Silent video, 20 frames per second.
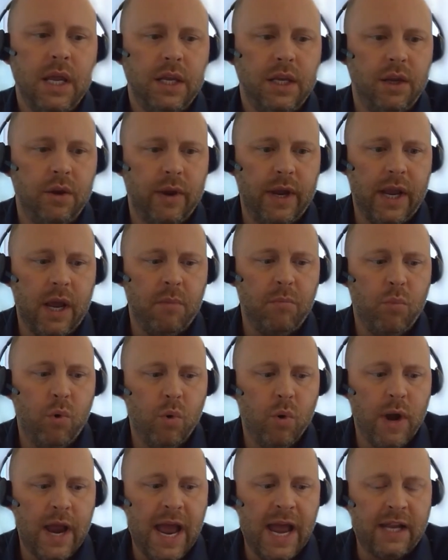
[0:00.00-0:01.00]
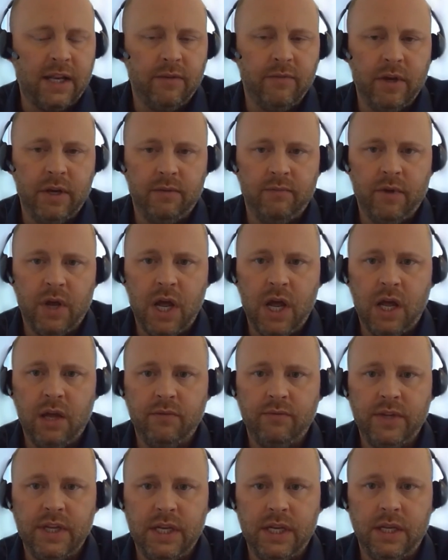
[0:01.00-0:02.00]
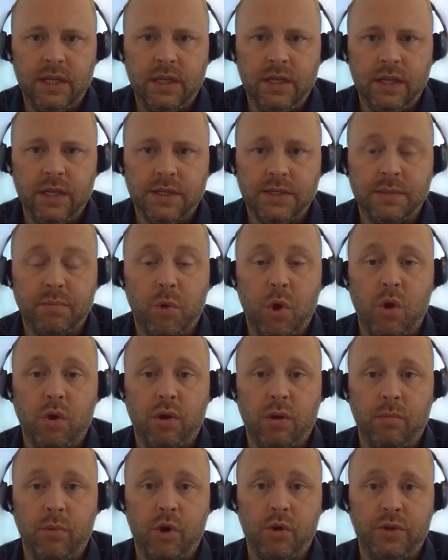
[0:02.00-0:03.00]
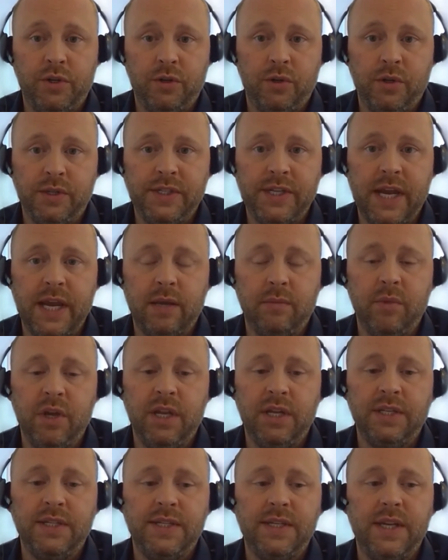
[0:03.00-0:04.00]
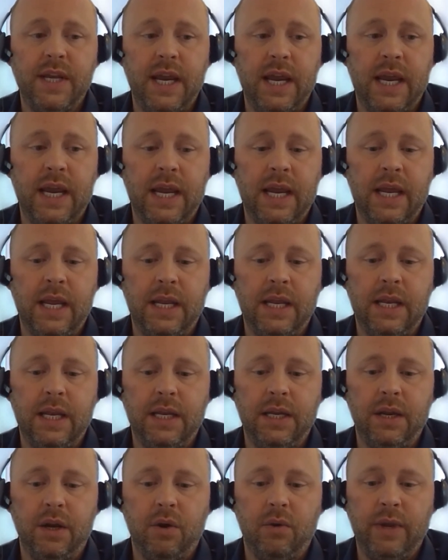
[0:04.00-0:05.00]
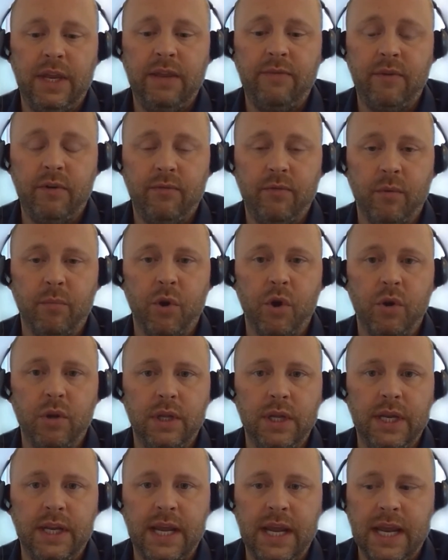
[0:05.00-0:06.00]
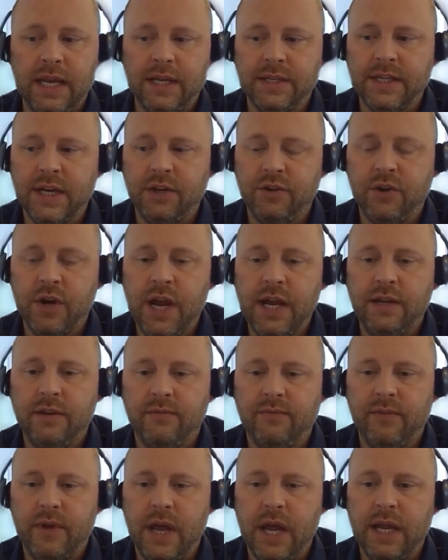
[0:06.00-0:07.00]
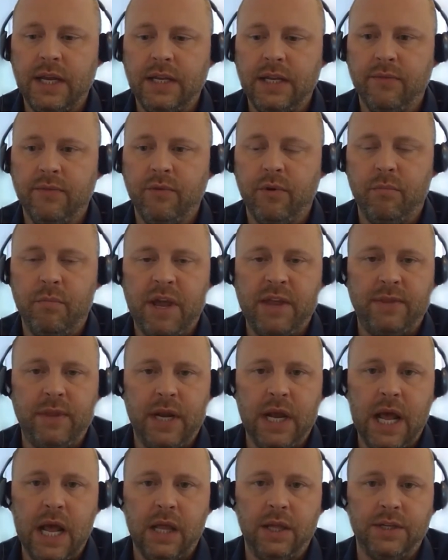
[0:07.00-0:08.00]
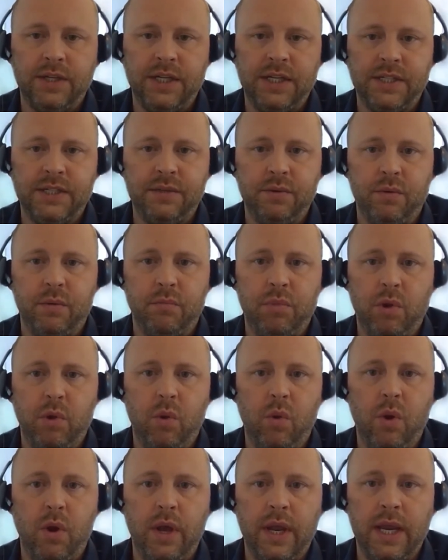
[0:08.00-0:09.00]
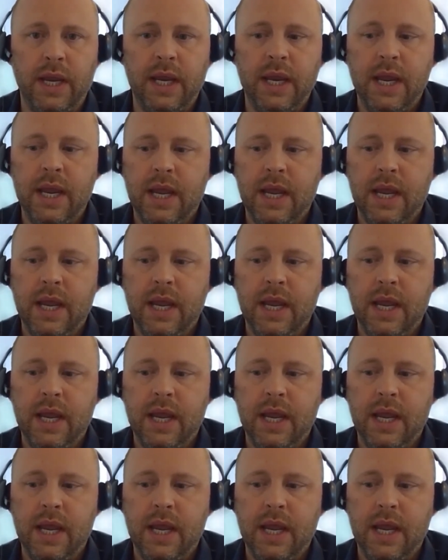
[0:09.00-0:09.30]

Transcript: you know, I got more active and involved in the small commercial segment. And, you know, even from early days, I tried to find different methodologies to employ,